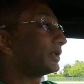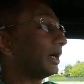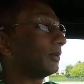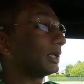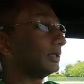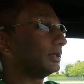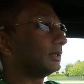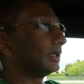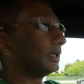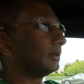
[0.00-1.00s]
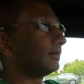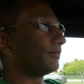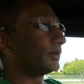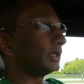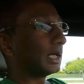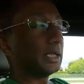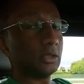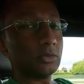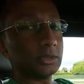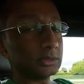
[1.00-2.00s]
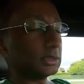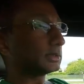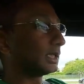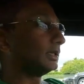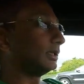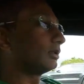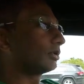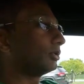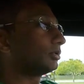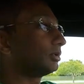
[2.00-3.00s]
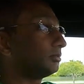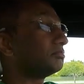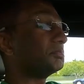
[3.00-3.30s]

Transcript: And when I did that, I noticed inside the intercooler,